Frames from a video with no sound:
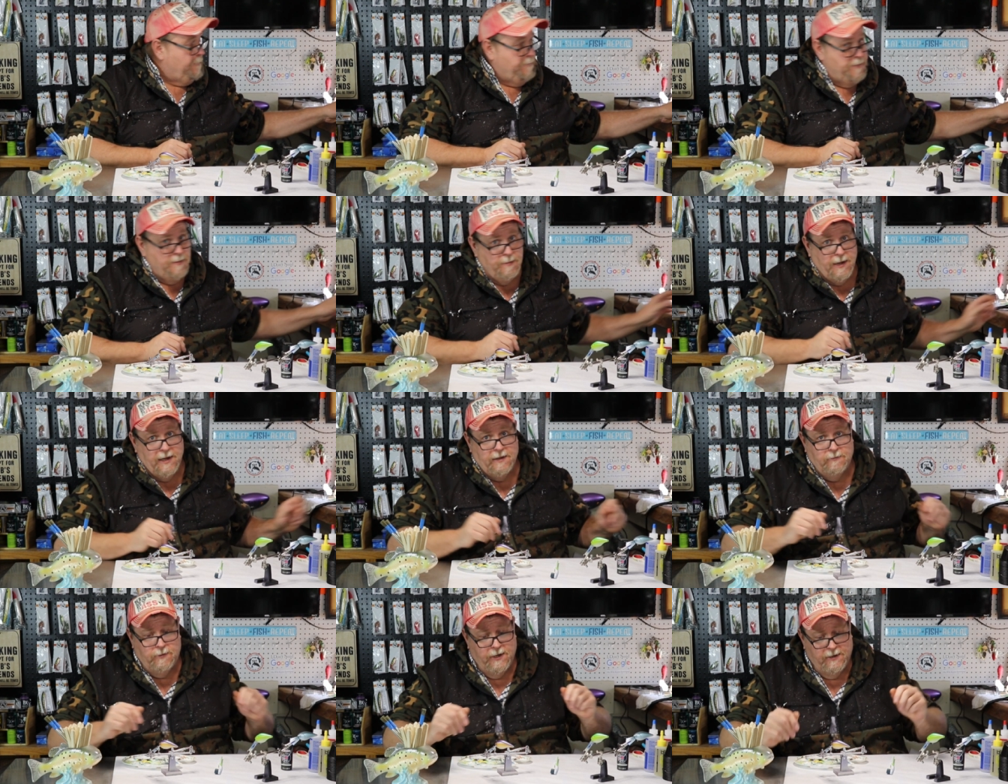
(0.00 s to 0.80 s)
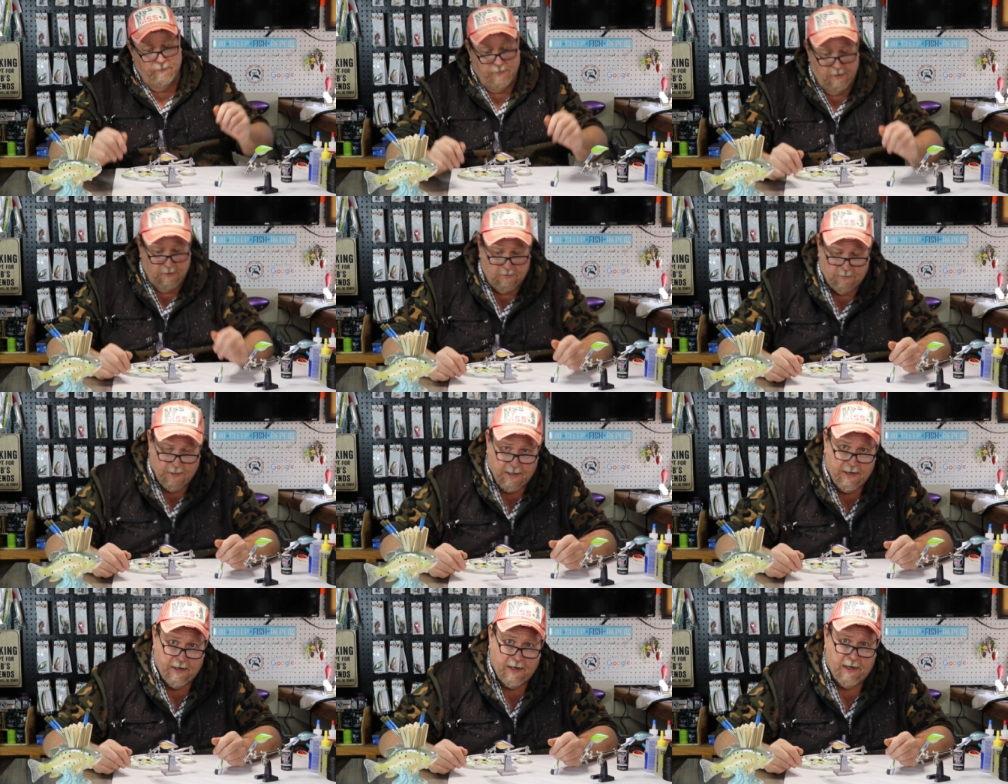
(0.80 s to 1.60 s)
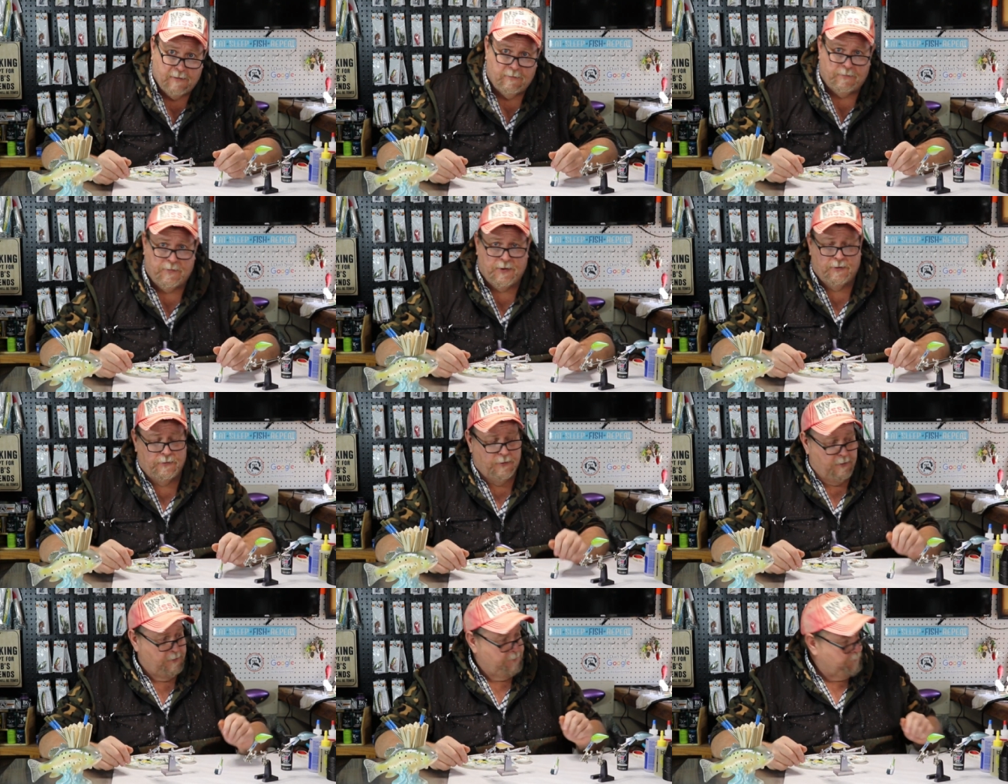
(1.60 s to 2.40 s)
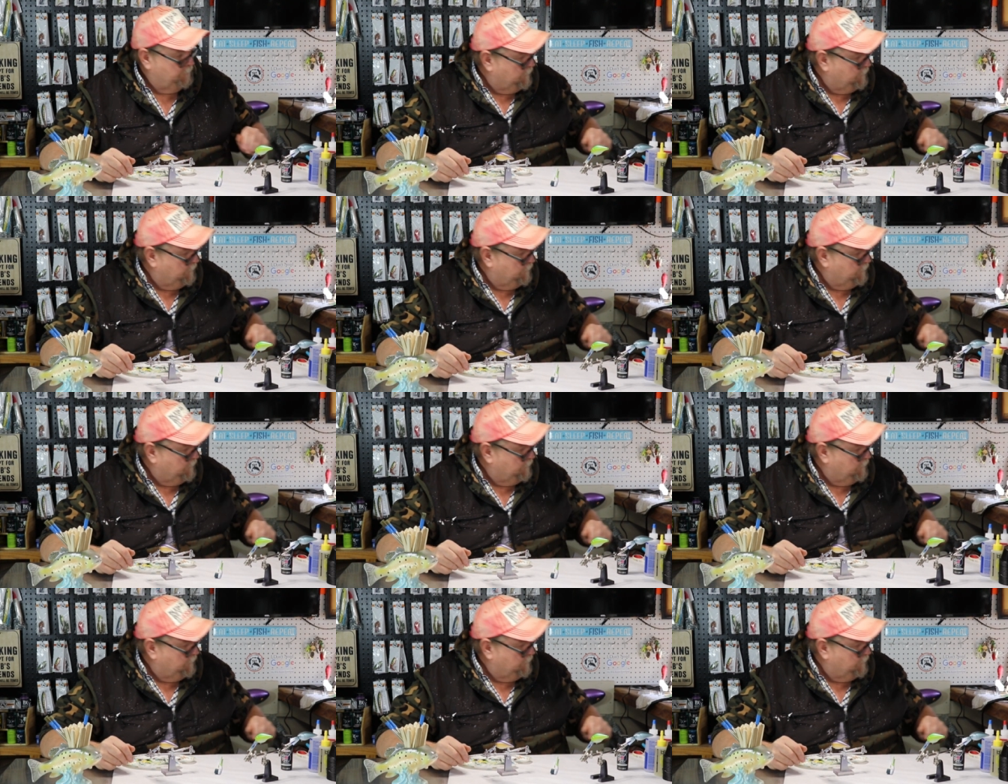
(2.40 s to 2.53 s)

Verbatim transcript: And by the way, folks, we did have a funeral.